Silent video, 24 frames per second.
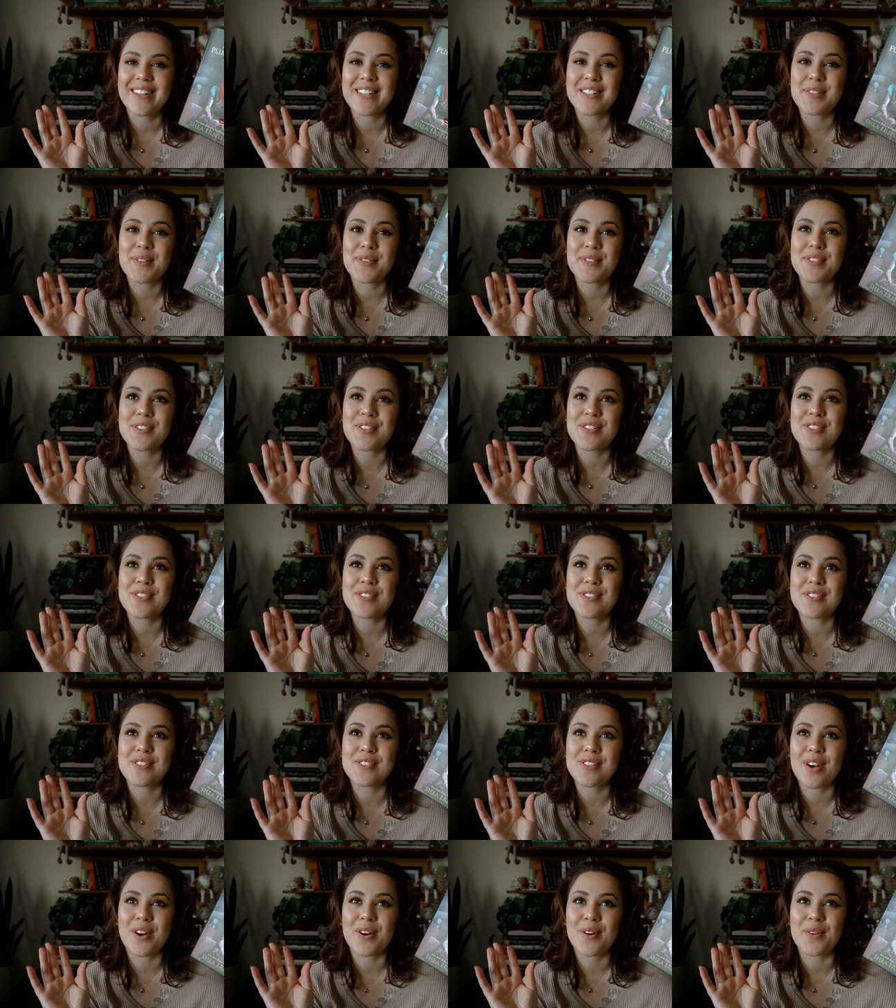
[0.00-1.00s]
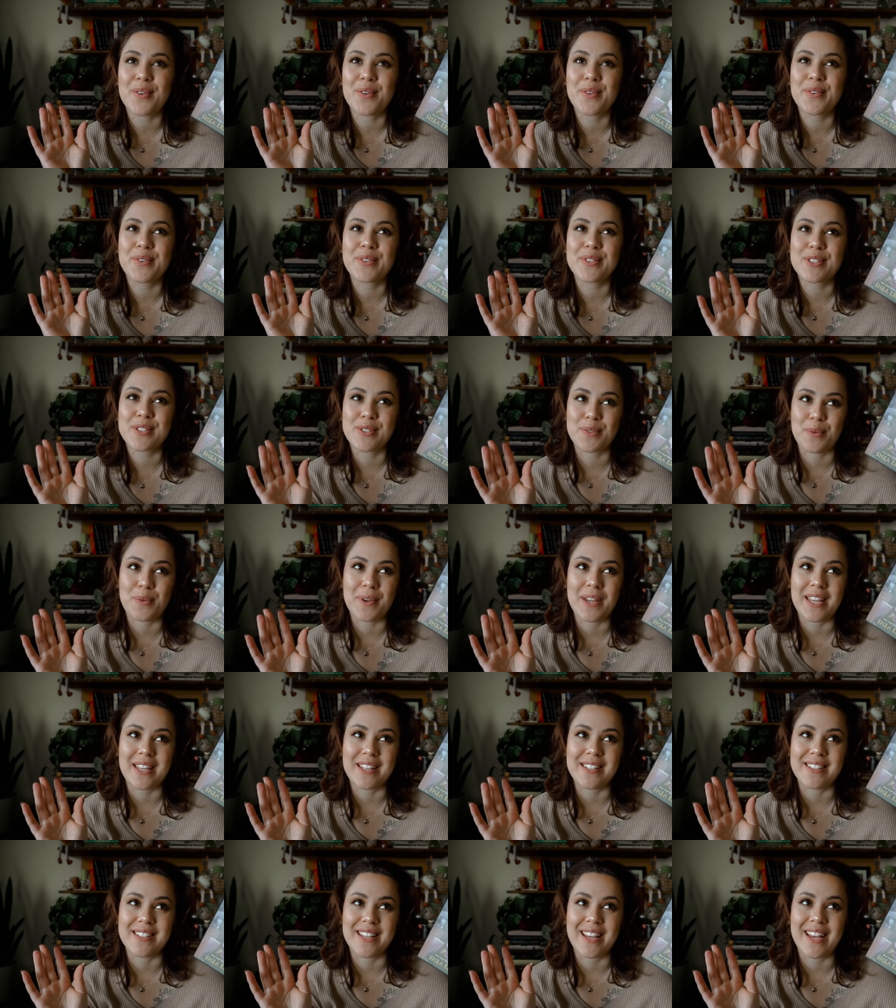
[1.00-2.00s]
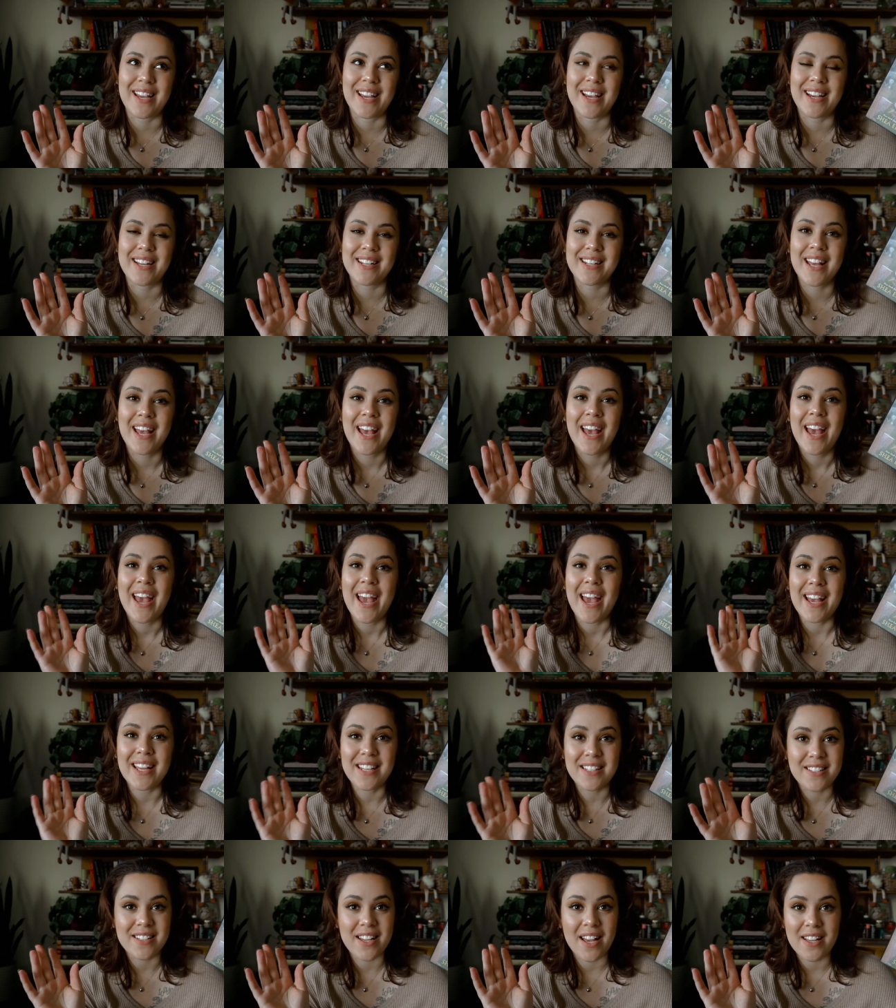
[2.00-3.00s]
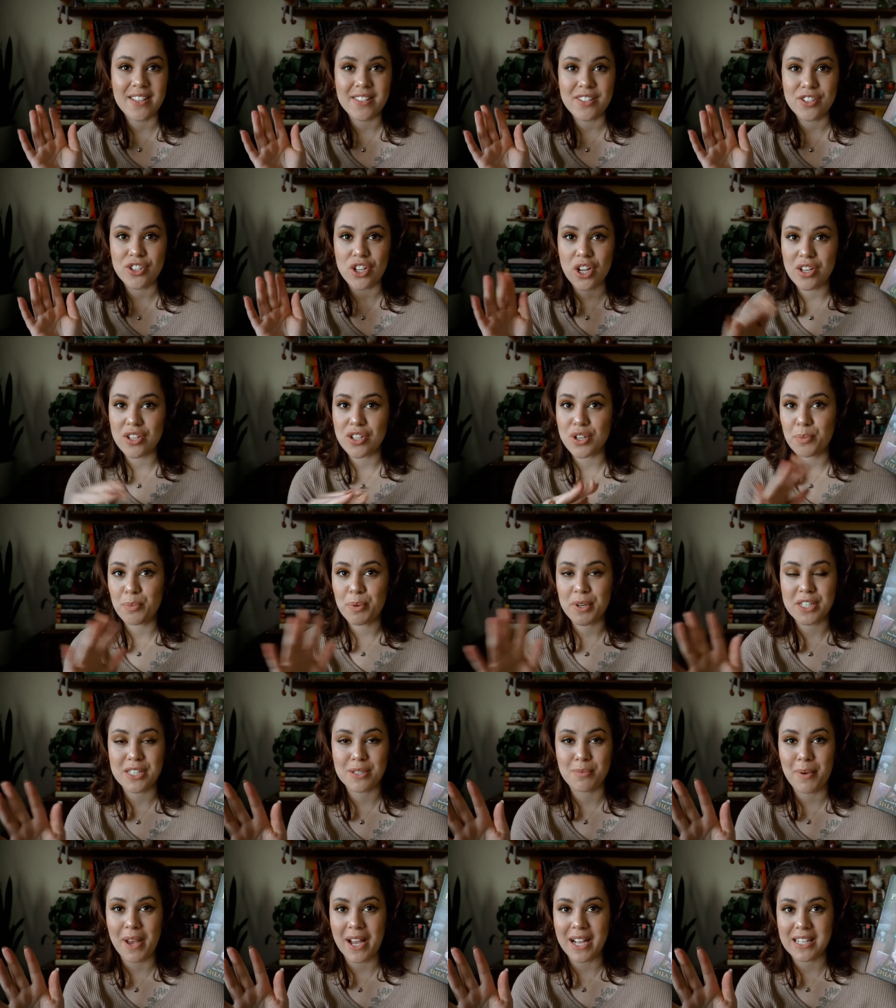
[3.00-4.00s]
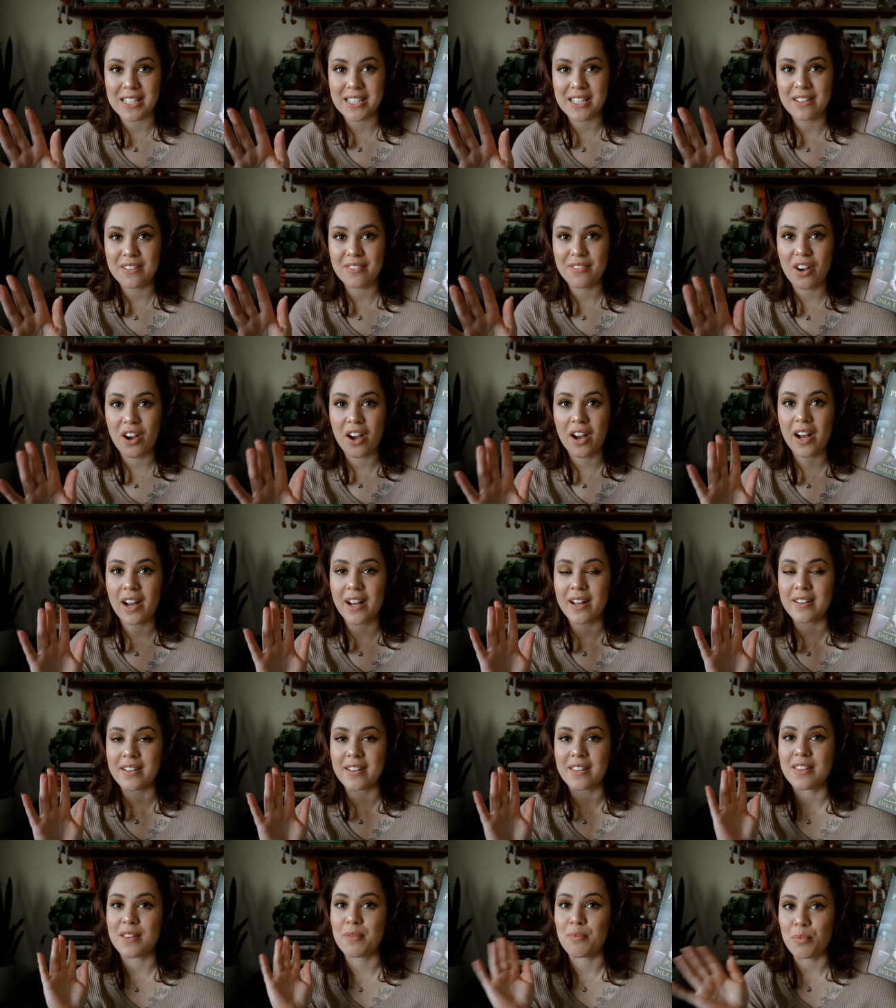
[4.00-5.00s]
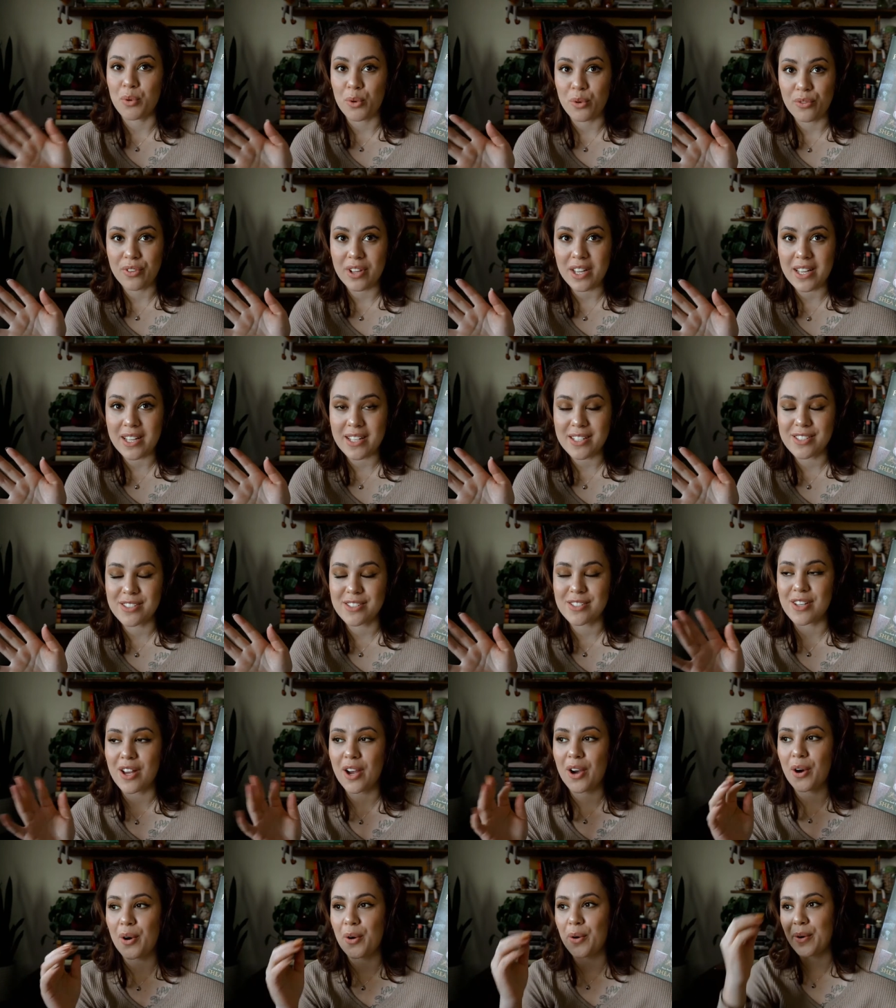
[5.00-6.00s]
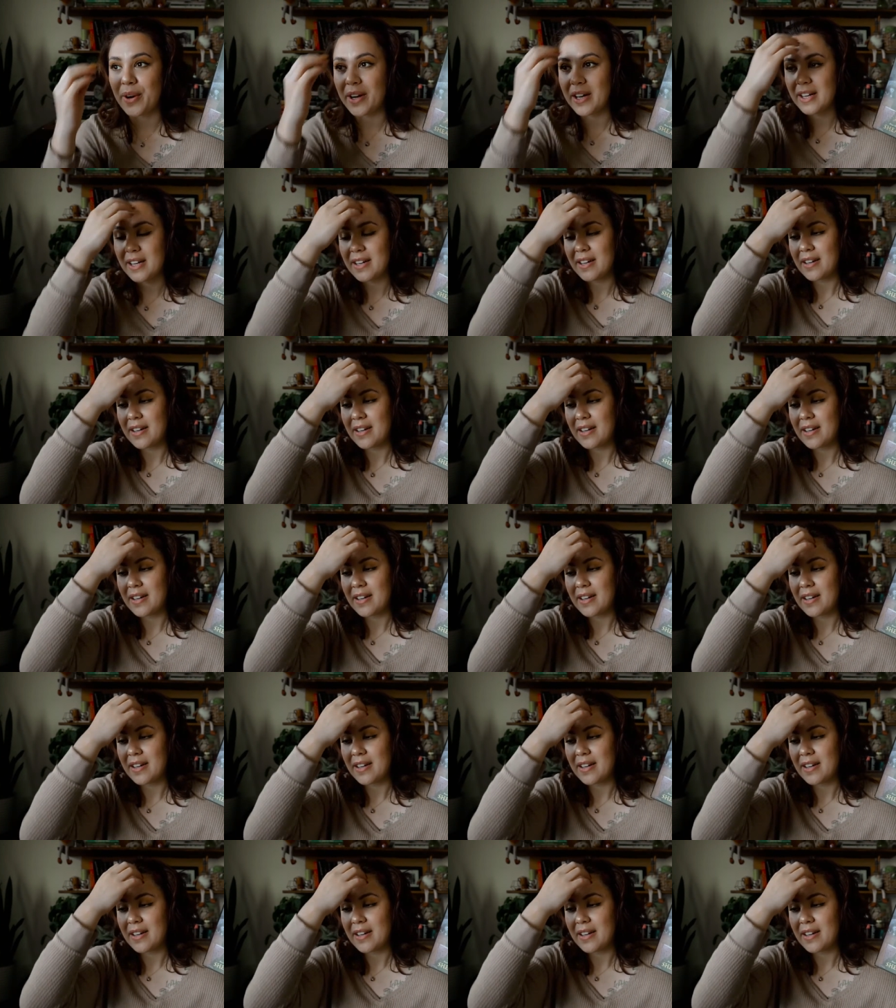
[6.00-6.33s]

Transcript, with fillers: this is just so sweet and it does change your perspective on the movie so